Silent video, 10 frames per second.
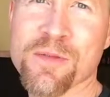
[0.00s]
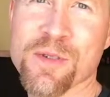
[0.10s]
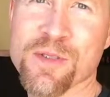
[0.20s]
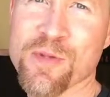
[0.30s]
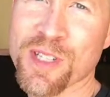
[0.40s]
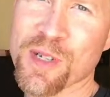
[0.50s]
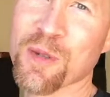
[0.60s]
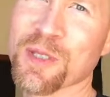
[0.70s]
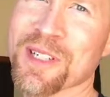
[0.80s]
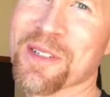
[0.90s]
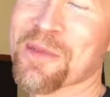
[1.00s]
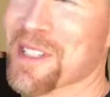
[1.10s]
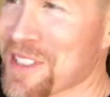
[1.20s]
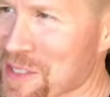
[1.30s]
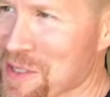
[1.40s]
It was really cold here in the
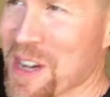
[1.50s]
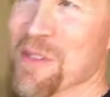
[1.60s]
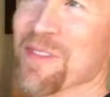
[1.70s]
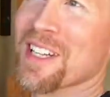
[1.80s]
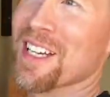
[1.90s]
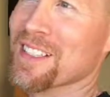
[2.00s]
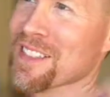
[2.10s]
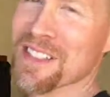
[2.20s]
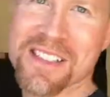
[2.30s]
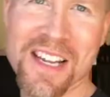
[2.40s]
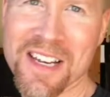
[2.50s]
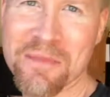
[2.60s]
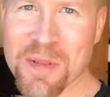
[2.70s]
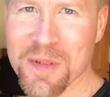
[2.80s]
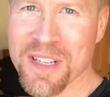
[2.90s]
winter, so now we finally got sunshine
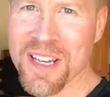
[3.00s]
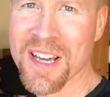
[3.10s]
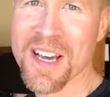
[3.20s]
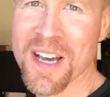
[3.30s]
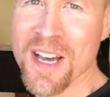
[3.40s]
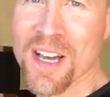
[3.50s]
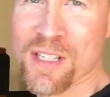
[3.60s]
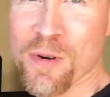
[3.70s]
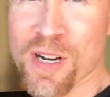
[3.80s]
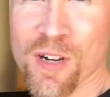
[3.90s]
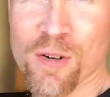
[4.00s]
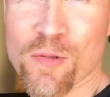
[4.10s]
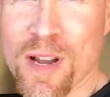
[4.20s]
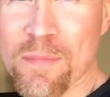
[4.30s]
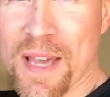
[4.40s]
and beauty. So we're going to go
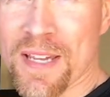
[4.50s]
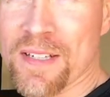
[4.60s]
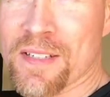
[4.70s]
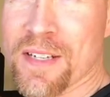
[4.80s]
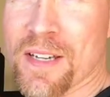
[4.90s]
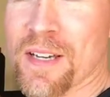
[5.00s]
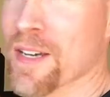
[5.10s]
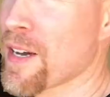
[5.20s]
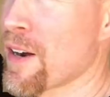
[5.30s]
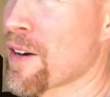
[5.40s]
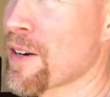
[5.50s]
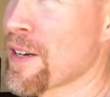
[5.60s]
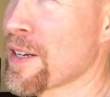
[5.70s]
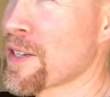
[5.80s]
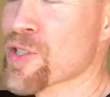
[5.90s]
right back into our
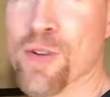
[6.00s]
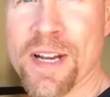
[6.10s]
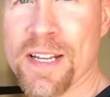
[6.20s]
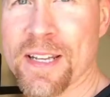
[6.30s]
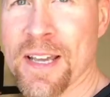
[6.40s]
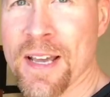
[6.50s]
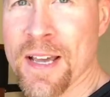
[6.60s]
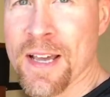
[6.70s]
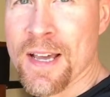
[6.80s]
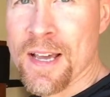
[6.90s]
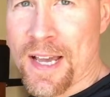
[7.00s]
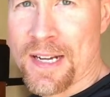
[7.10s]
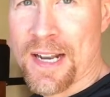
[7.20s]
training and